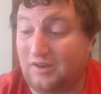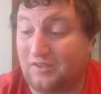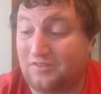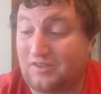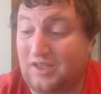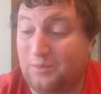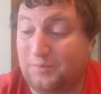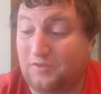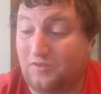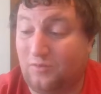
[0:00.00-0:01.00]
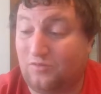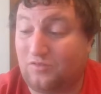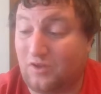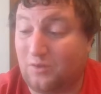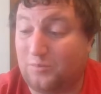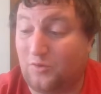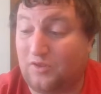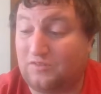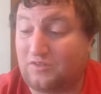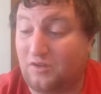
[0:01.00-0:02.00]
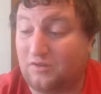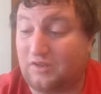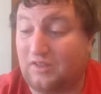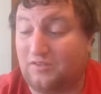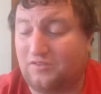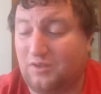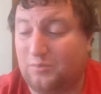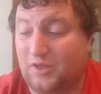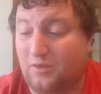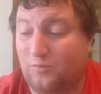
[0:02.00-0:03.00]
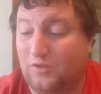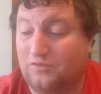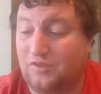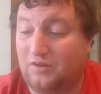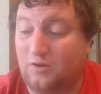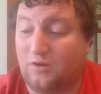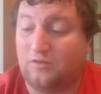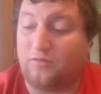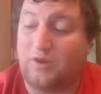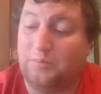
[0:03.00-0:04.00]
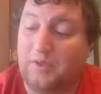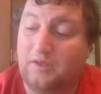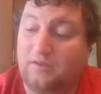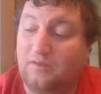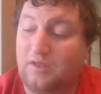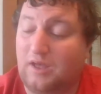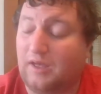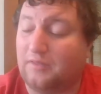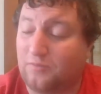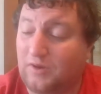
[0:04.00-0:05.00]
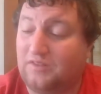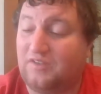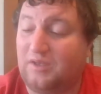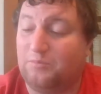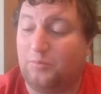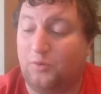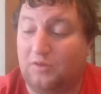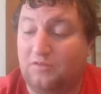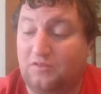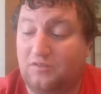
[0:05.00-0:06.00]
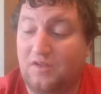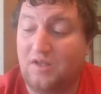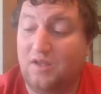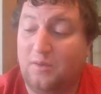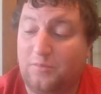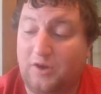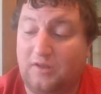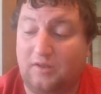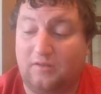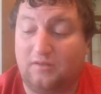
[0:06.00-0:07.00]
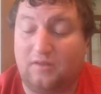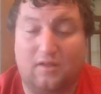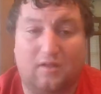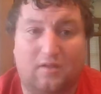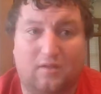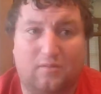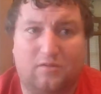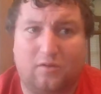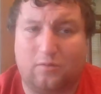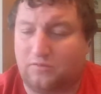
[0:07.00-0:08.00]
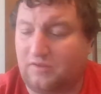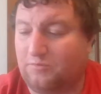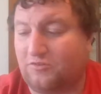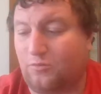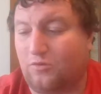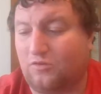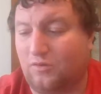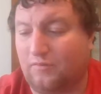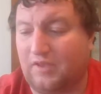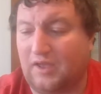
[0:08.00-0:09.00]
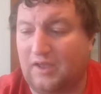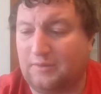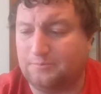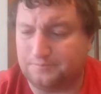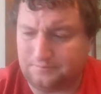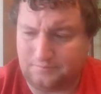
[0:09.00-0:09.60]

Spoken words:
an escape and 2 stall points called against Sima, Wilson earned 3 team points, bringing the total team score total to 8.